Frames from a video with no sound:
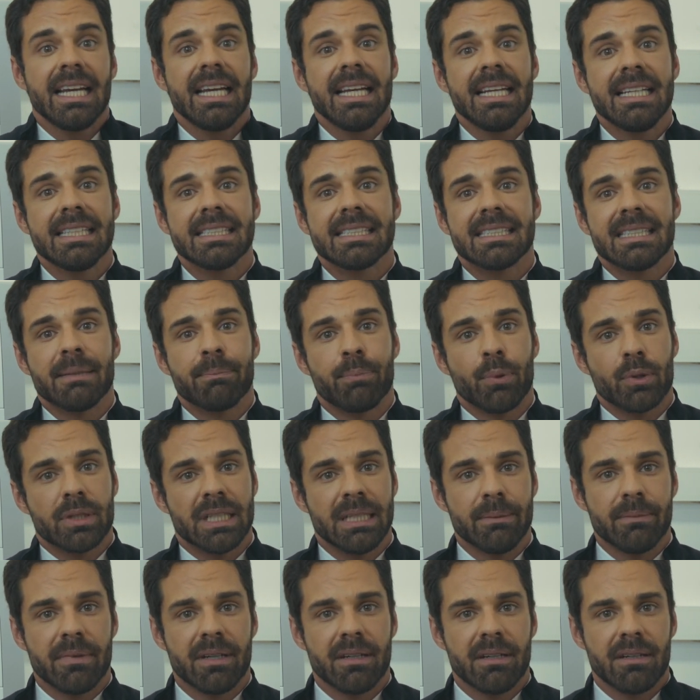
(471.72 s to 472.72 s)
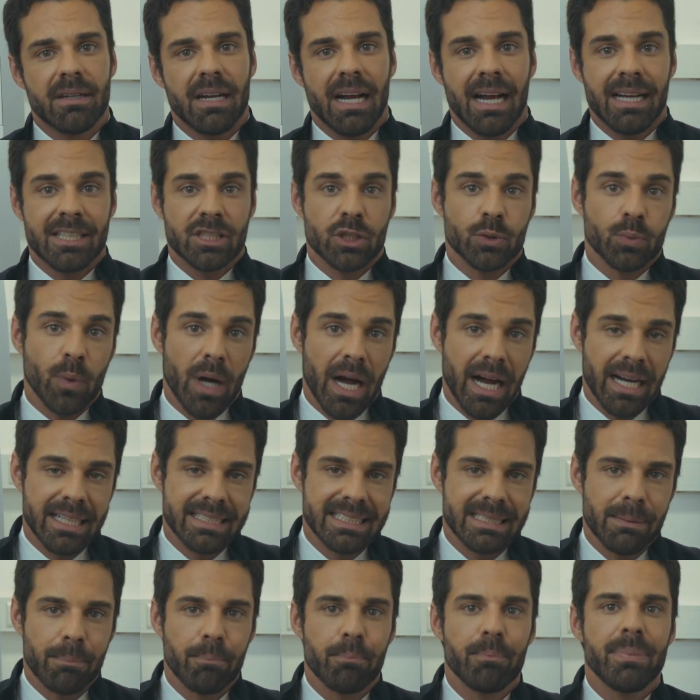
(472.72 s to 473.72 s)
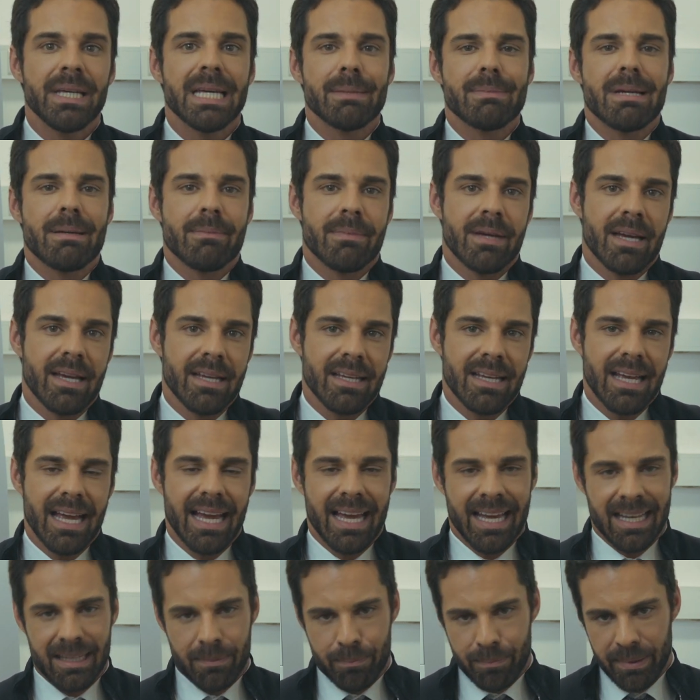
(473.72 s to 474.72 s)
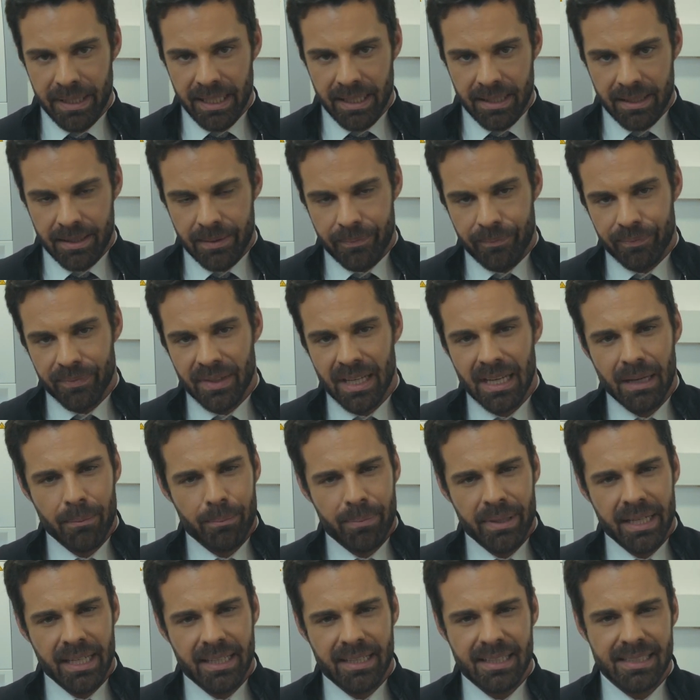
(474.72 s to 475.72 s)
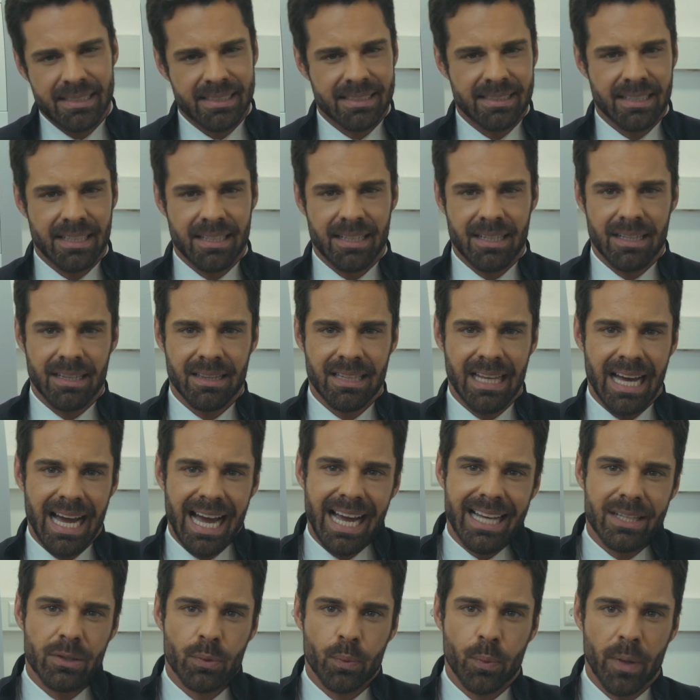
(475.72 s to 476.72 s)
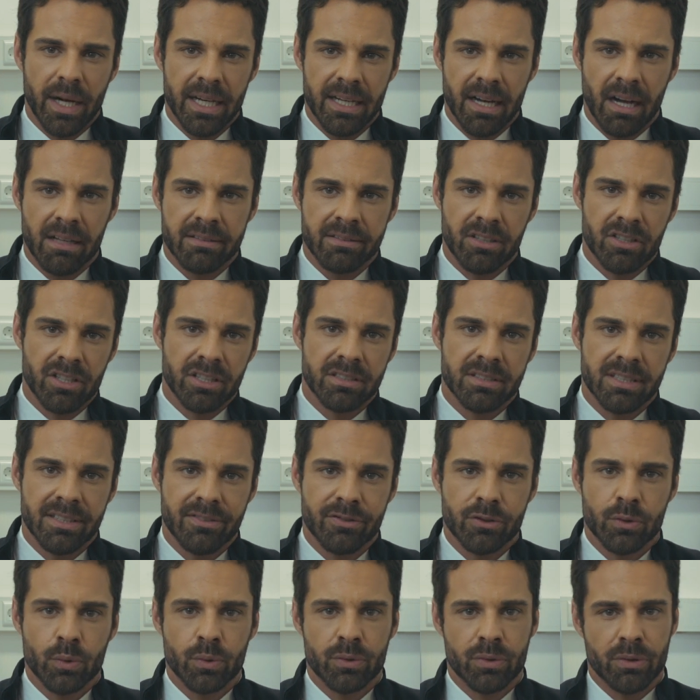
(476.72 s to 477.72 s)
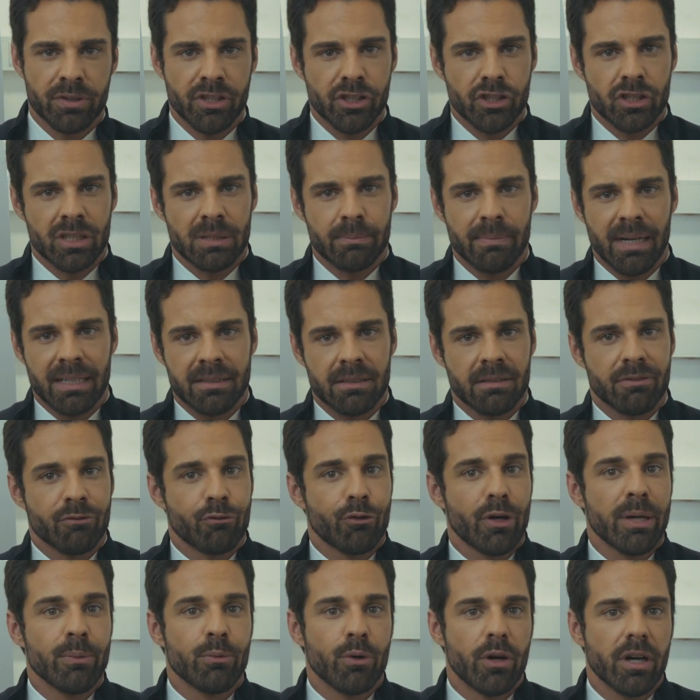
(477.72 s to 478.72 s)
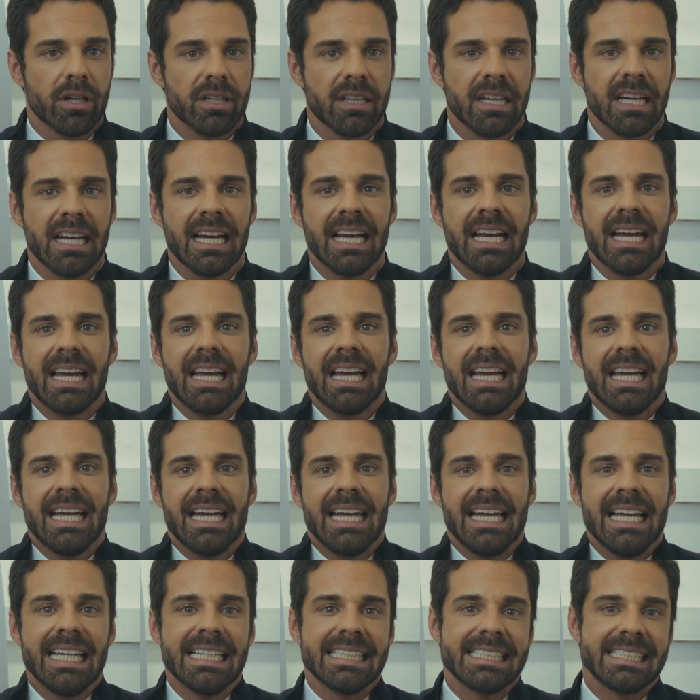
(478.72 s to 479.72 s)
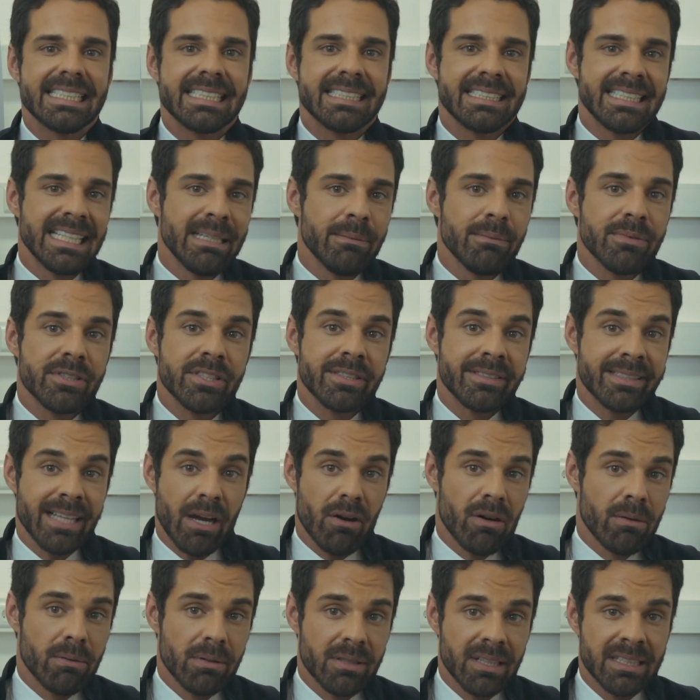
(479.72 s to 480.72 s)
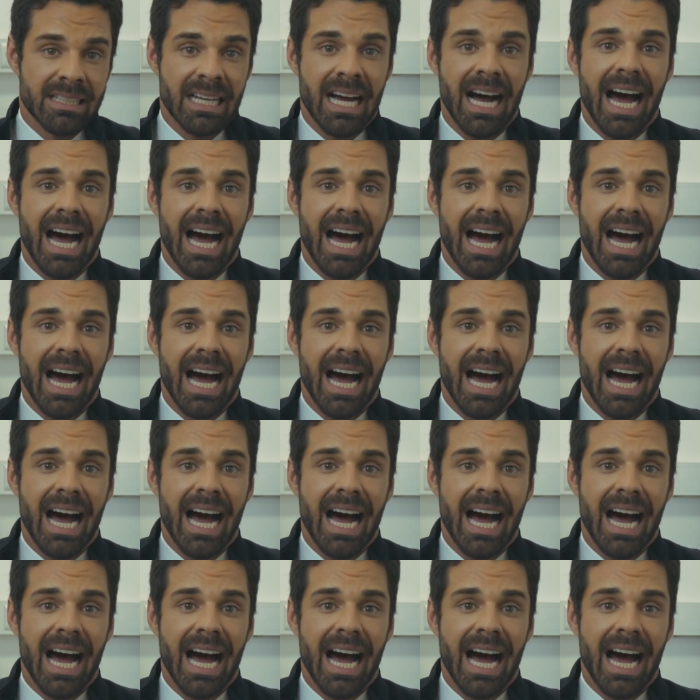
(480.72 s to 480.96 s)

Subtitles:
is the polymer as wax, PMMA and PEEK. PEEK is a lightweight alternative to traditional metal framework, is steam steerable and